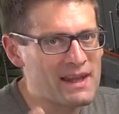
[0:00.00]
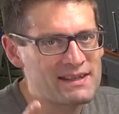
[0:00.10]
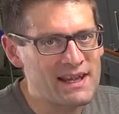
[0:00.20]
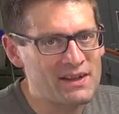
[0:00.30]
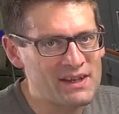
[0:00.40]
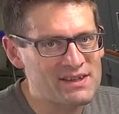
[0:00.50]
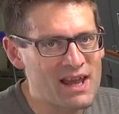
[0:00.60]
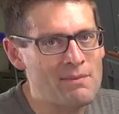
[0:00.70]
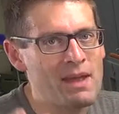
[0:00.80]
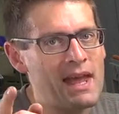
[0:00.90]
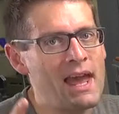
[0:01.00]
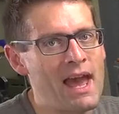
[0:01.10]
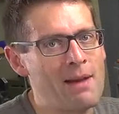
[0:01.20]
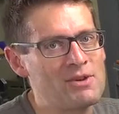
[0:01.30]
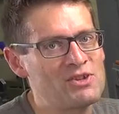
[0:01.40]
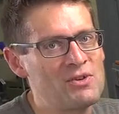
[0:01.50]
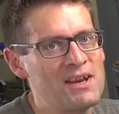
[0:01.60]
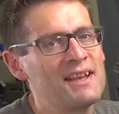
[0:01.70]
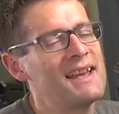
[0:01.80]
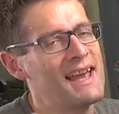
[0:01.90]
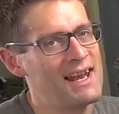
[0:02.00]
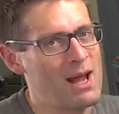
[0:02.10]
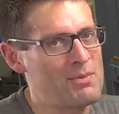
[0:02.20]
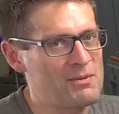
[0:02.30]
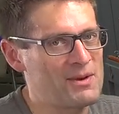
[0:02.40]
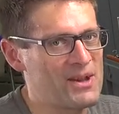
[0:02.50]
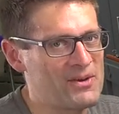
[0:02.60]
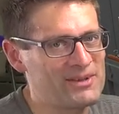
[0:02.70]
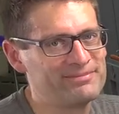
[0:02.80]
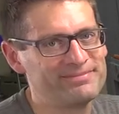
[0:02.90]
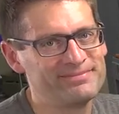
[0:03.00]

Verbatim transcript: Until next time, happy shooting and happy reloading.